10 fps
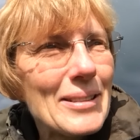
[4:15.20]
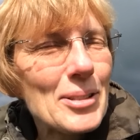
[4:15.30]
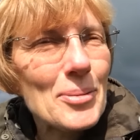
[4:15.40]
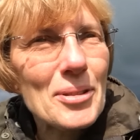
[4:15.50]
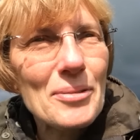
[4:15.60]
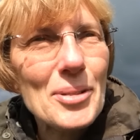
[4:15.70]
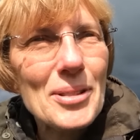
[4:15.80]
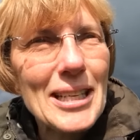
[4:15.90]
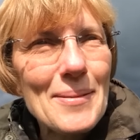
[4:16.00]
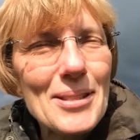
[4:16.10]
it's one of
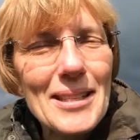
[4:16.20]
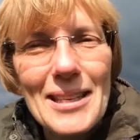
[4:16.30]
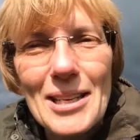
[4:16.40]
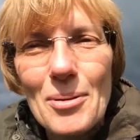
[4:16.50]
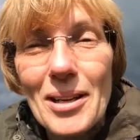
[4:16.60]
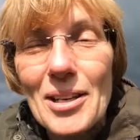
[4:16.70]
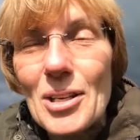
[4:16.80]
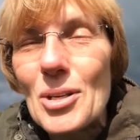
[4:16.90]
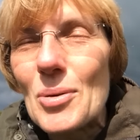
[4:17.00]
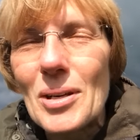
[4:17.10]
two times in the year when I
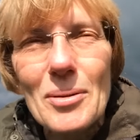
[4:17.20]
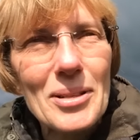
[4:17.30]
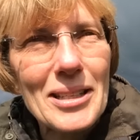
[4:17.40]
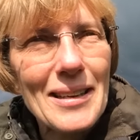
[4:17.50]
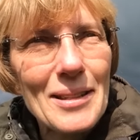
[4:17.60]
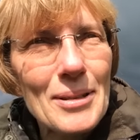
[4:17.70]
knew I would get